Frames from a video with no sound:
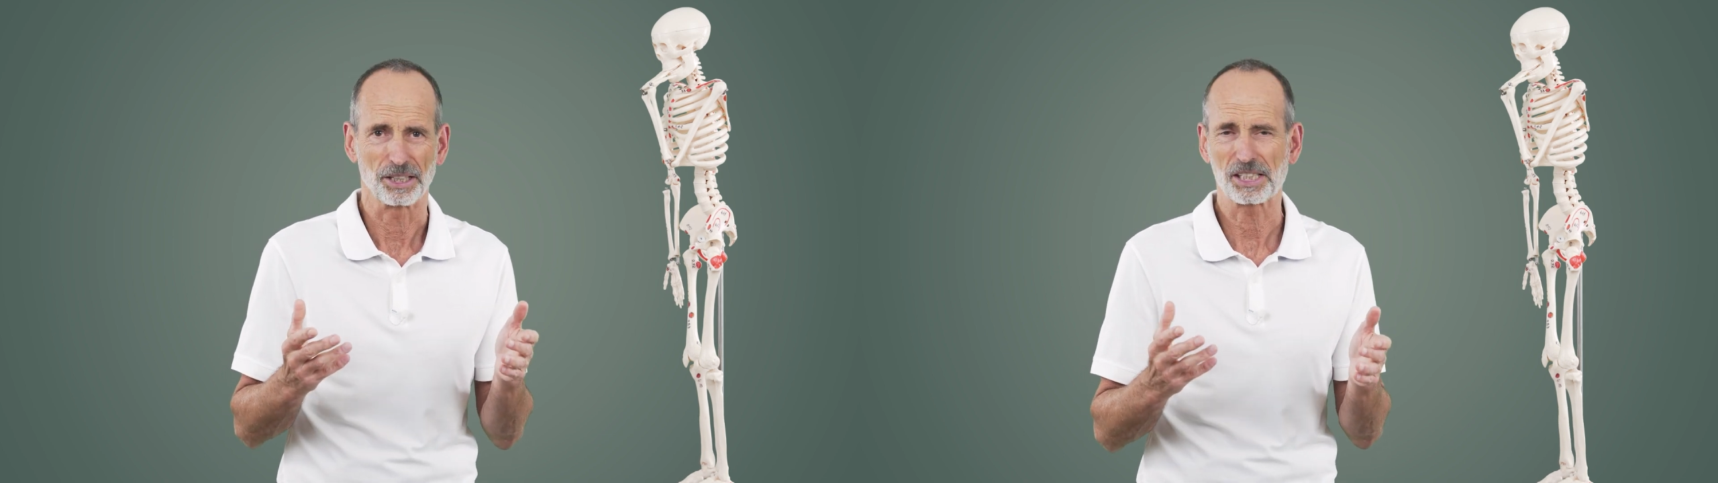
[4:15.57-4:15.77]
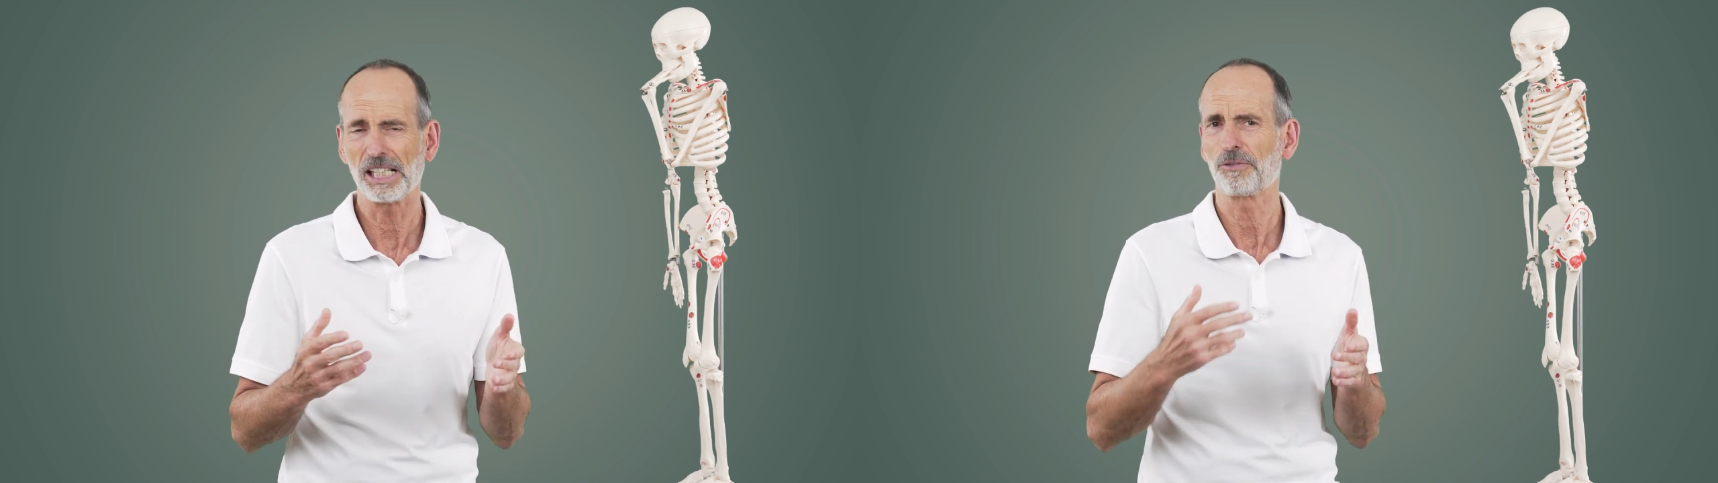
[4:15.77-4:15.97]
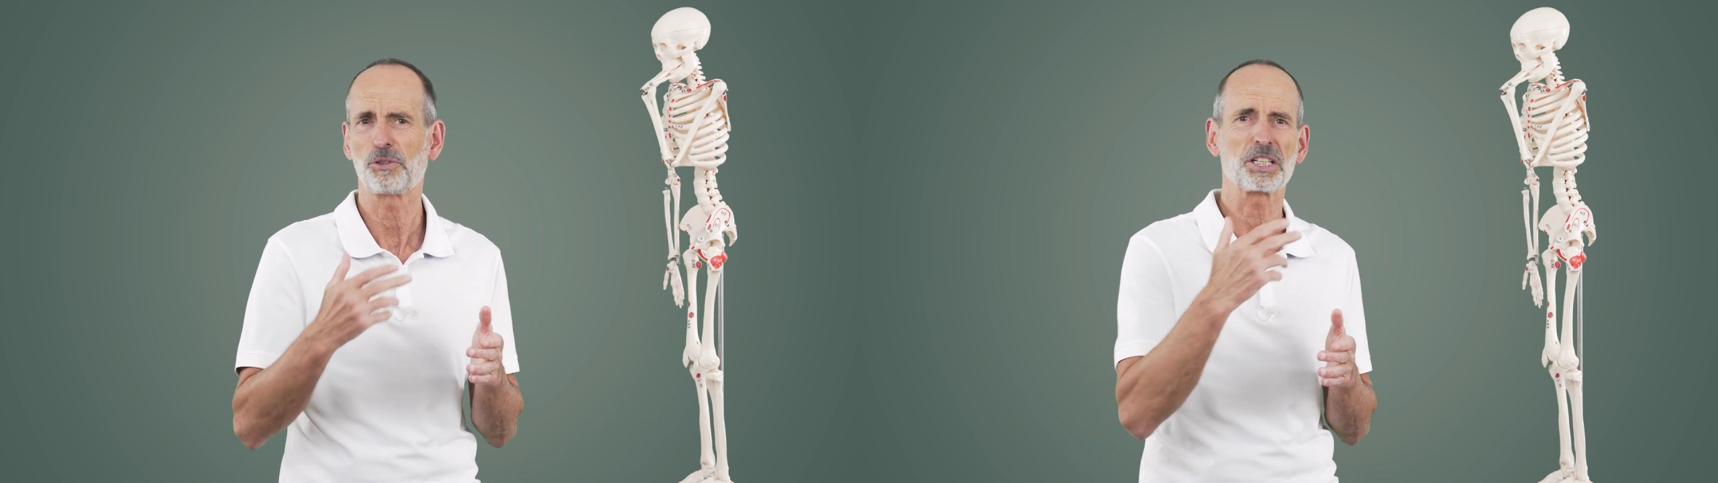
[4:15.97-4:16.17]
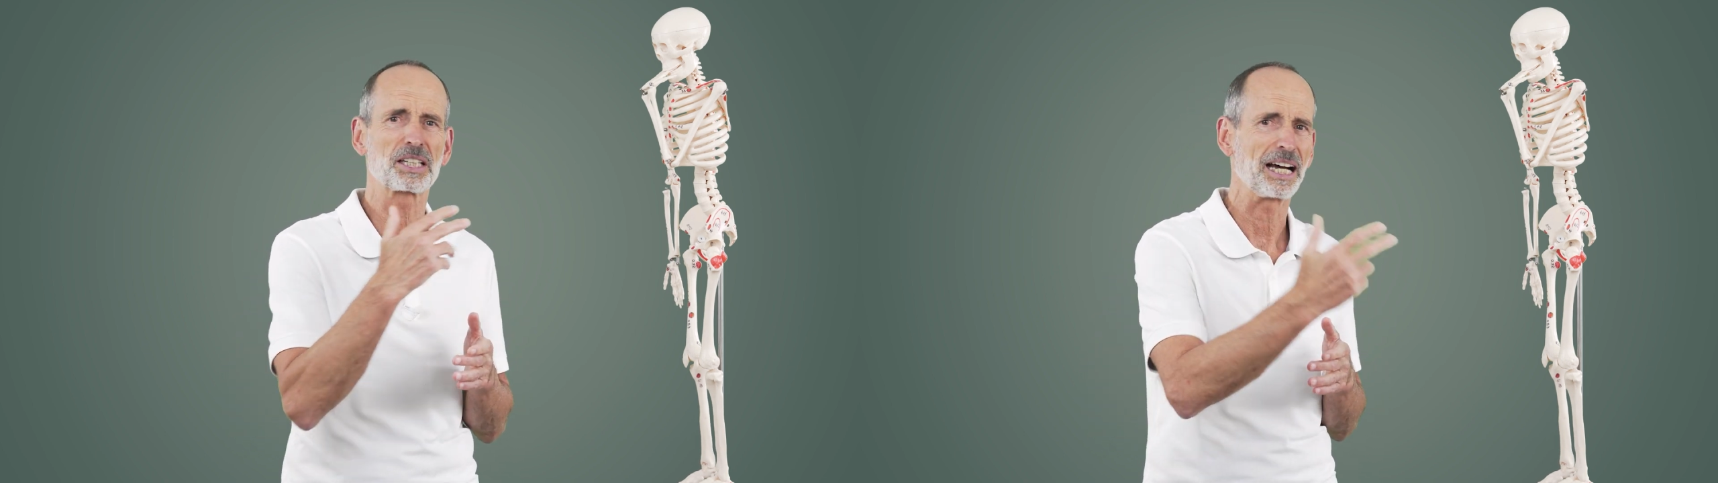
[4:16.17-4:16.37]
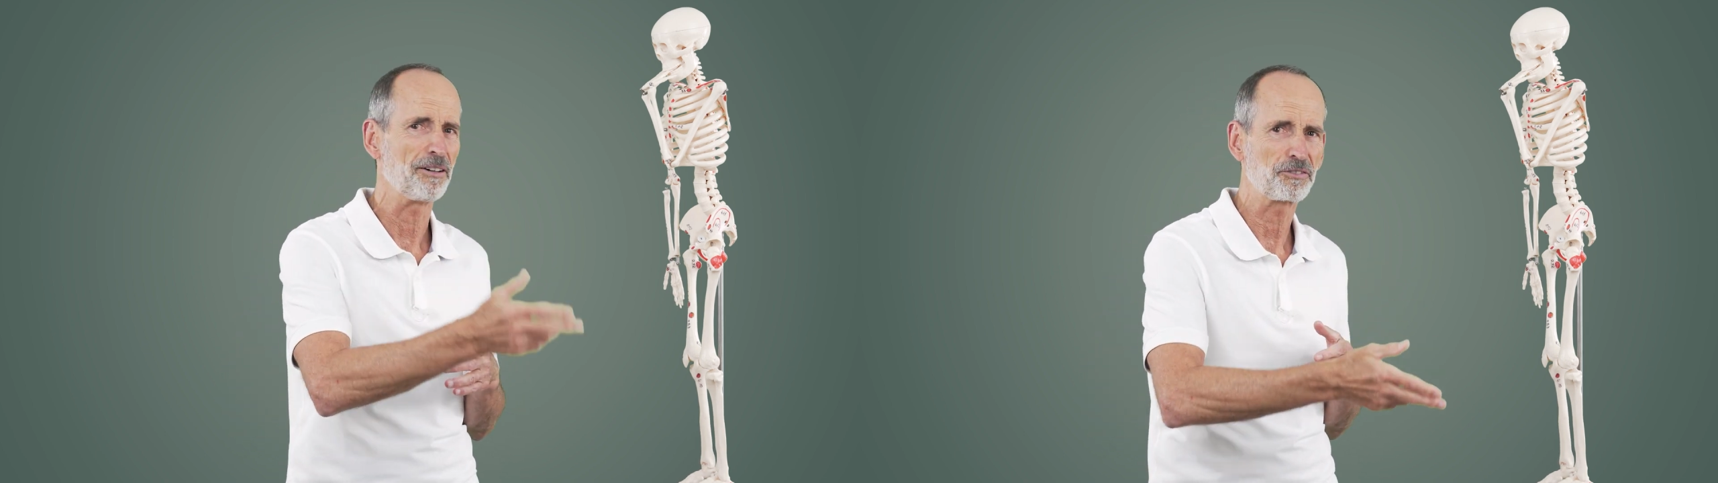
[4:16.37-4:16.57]
it or
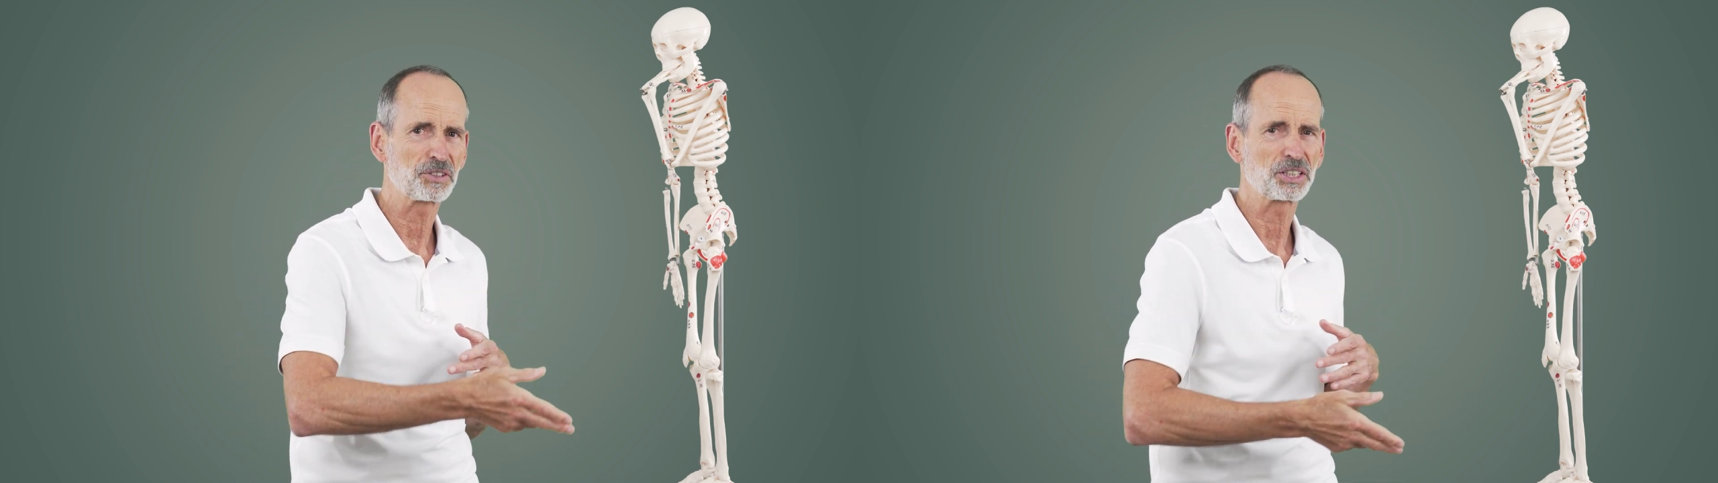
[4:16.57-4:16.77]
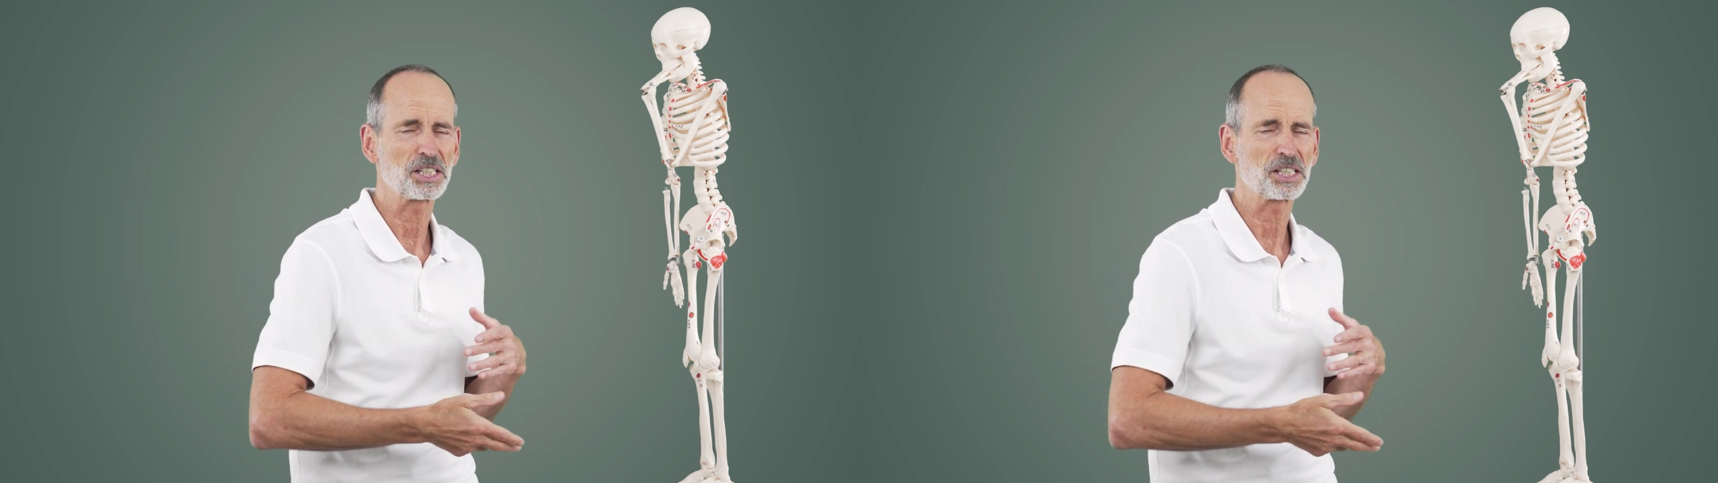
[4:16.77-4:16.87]
lose it.